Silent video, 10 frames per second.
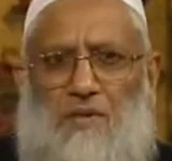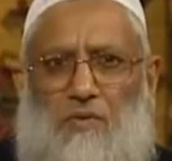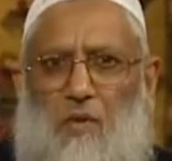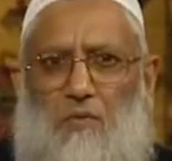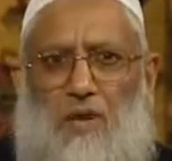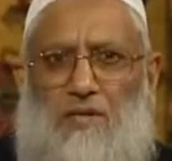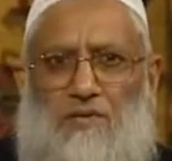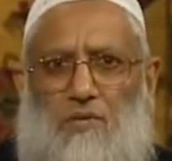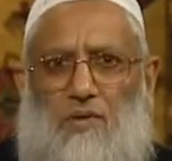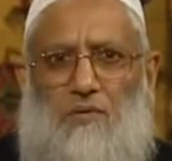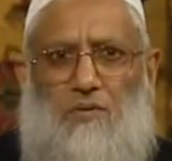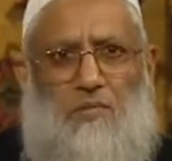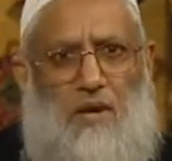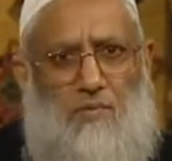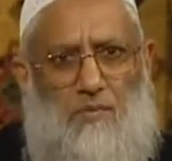Nobody is going to
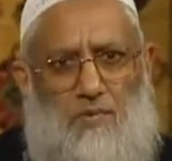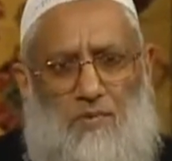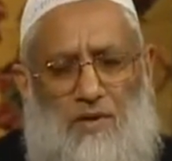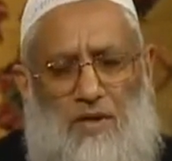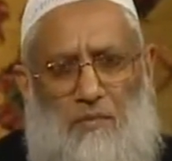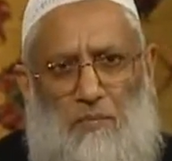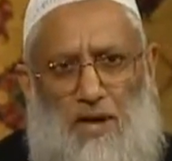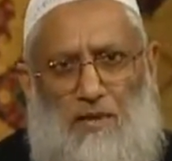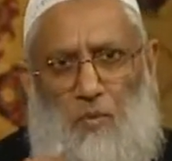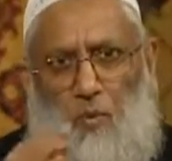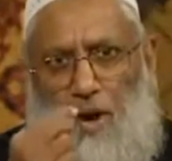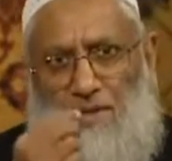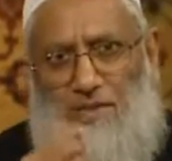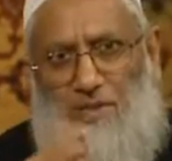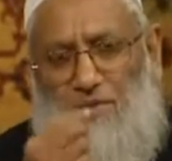blame you. But
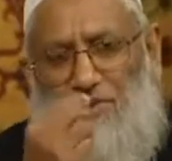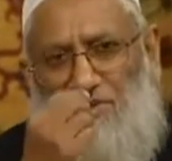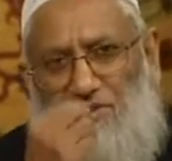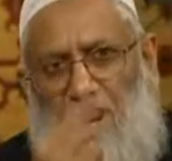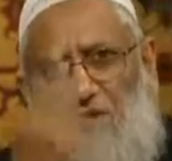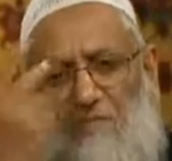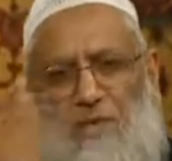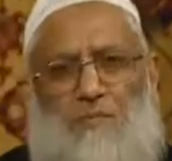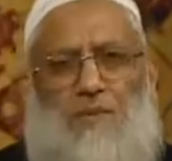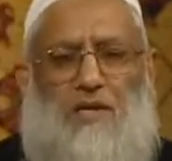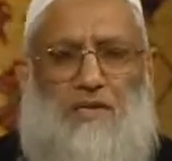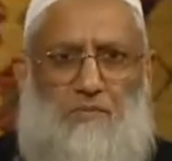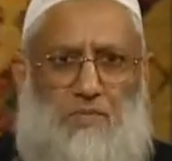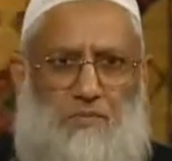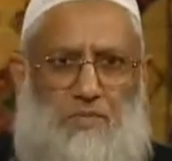once you start blaming other
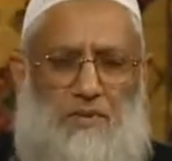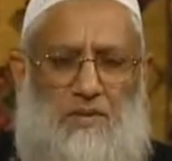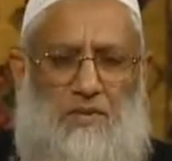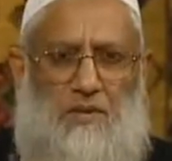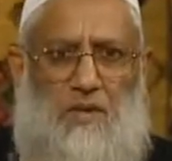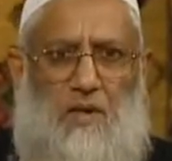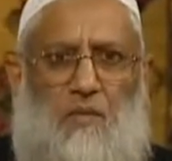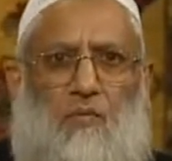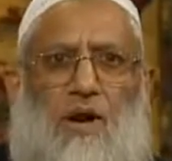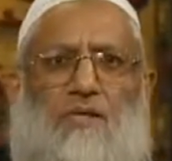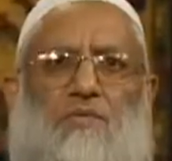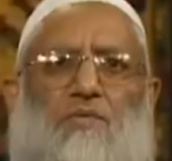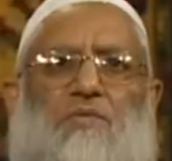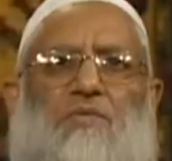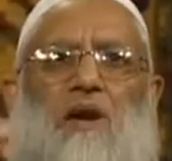people, once
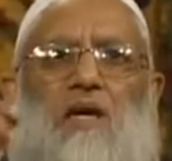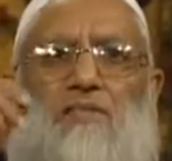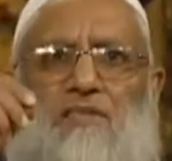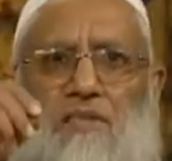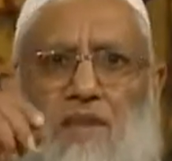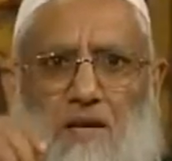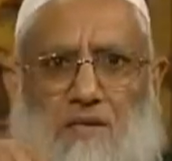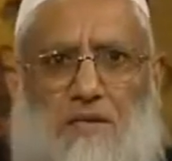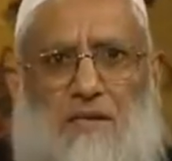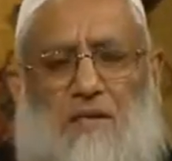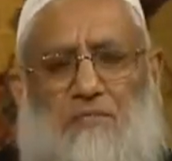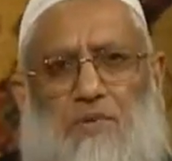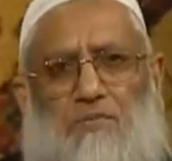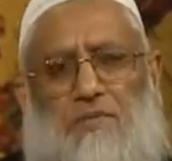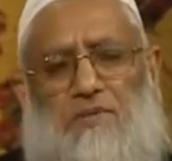you start slandering other
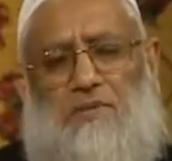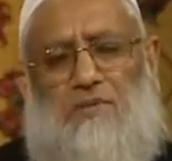people,